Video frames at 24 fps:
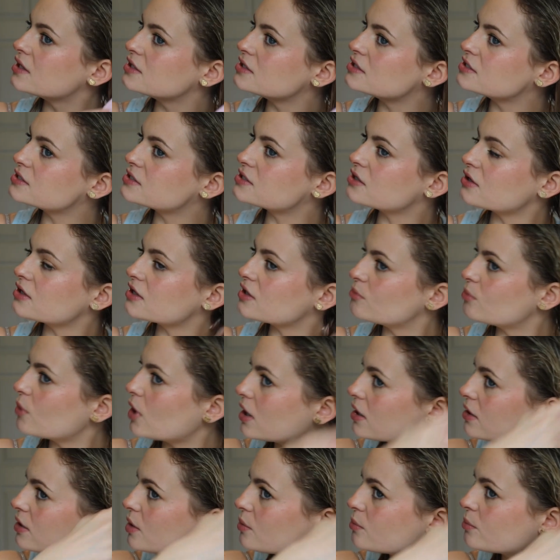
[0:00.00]
start at the
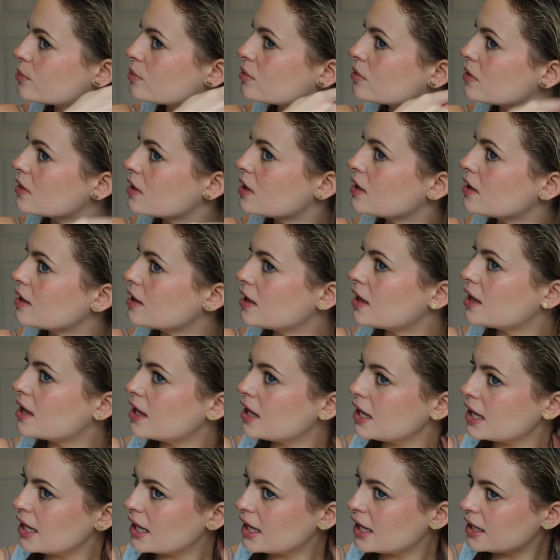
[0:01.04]
bottom.
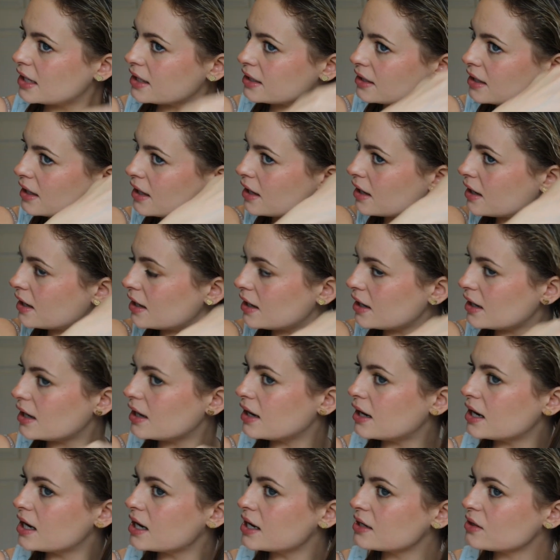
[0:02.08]
And
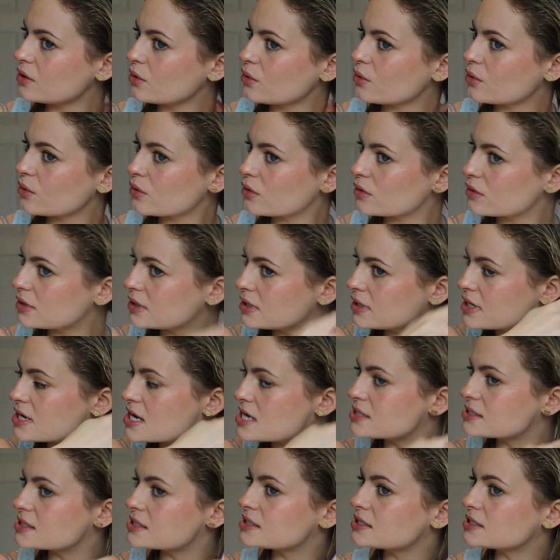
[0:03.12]
I don't
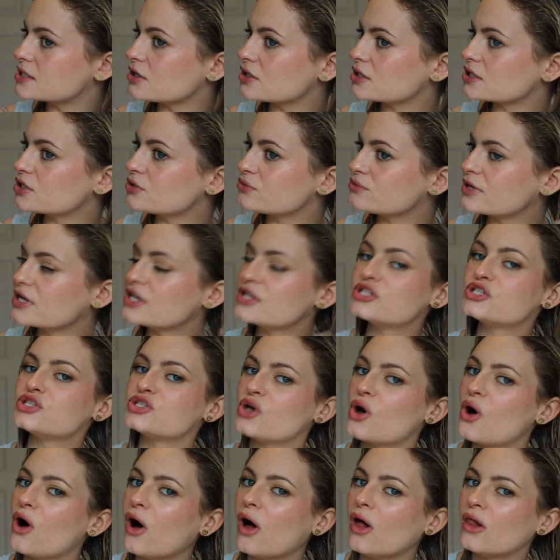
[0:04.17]
necessarily
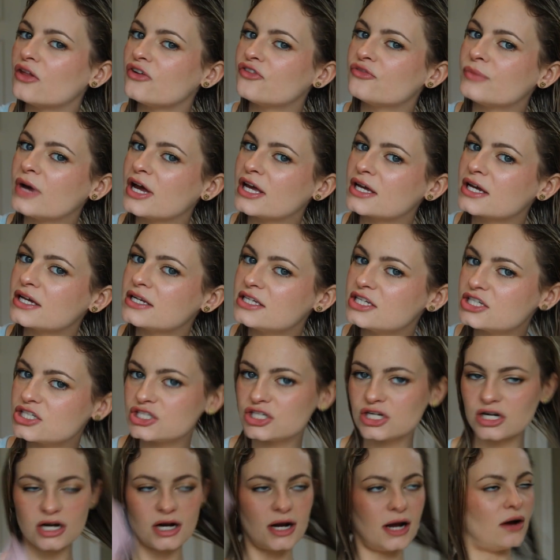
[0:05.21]
rinse all of my
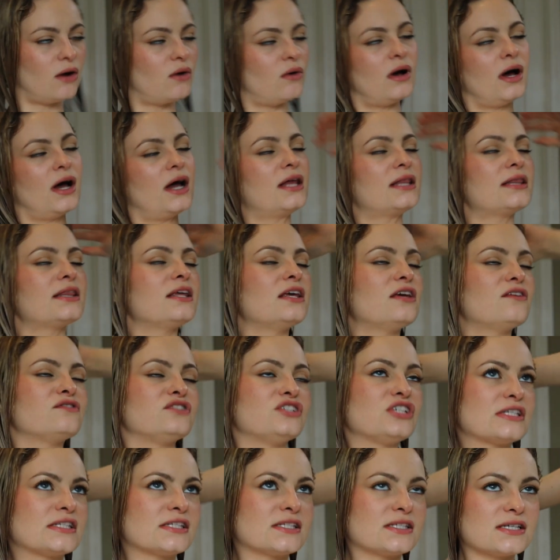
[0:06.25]
conditioner out. I leave
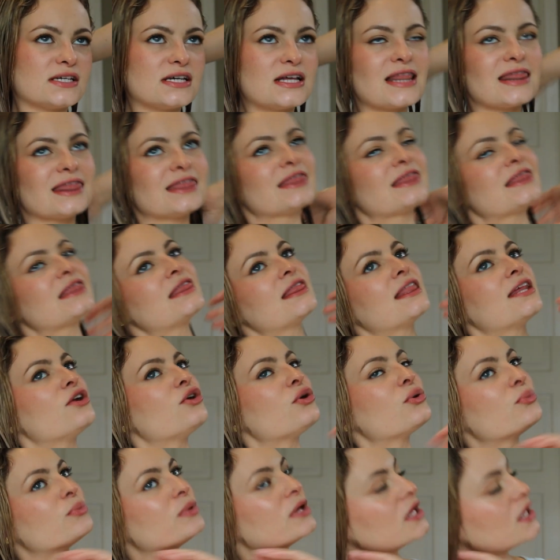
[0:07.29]
just a
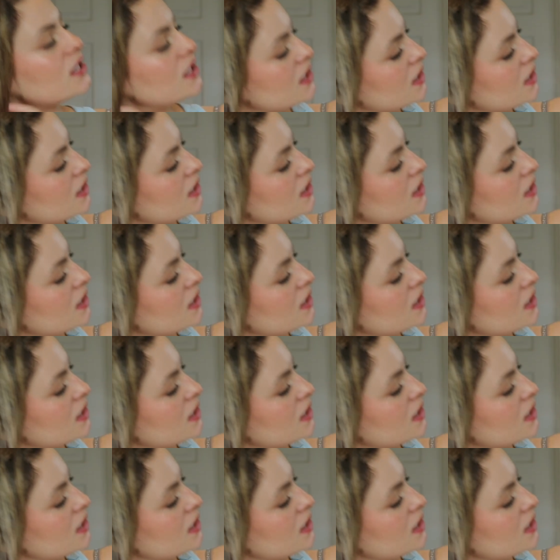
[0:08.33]
little bit